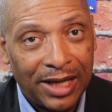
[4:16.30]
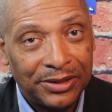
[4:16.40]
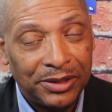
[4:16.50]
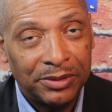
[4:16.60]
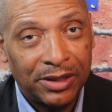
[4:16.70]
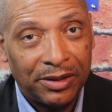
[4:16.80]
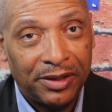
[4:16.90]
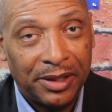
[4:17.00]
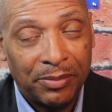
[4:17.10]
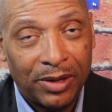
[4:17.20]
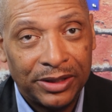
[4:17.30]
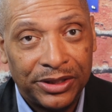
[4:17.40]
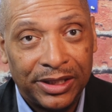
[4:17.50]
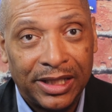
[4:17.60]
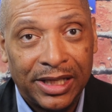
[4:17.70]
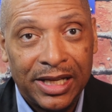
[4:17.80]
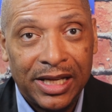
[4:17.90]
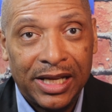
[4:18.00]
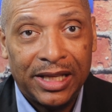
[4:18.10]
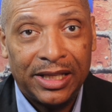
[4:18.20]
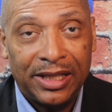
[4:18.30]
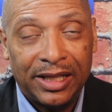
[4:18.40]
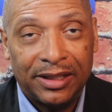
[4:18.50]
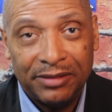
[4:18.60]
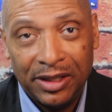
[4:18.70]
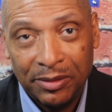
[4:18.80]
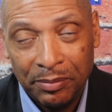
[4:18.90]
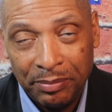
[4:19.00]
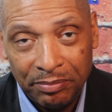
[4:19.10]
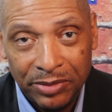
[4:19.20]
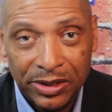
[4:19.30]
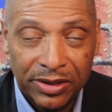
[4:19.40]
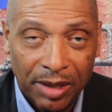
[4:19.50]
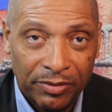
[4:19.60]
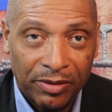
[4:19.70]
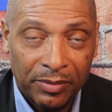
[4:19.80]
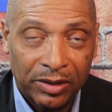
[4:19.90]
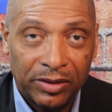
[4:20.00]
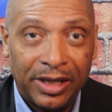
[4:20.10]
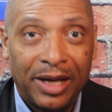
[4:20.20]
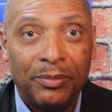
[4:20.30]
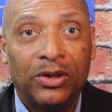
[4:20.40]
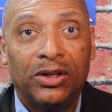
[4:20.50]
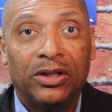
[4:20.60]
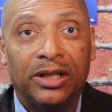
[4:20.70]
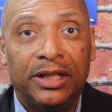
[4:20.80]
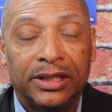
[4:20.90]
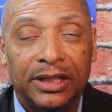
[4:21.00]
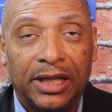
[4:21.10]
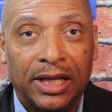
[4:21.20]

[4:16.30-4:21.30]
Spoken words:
she was under the impression that, you know, she's come from a good neighborhood,